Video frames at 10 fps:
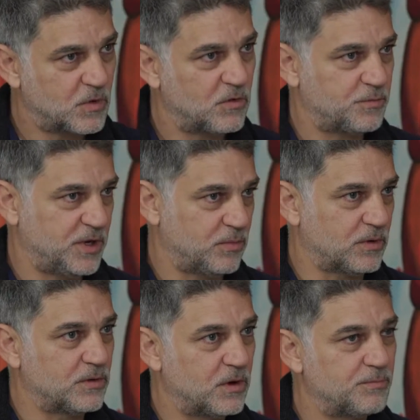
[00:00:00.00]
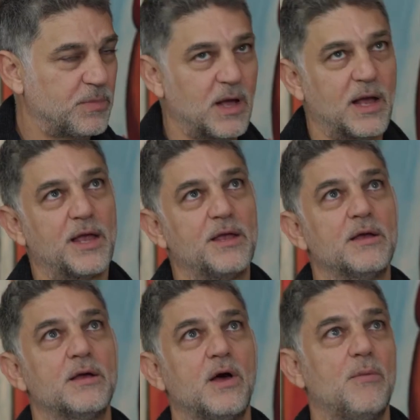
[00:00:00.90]
of people, not by
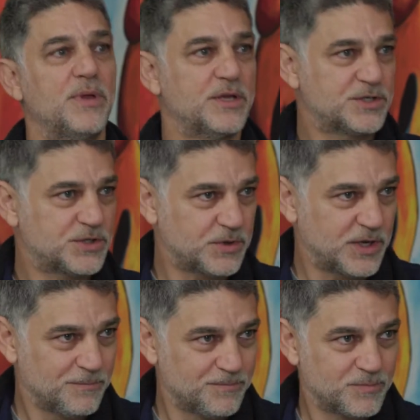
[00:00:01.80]
a ministry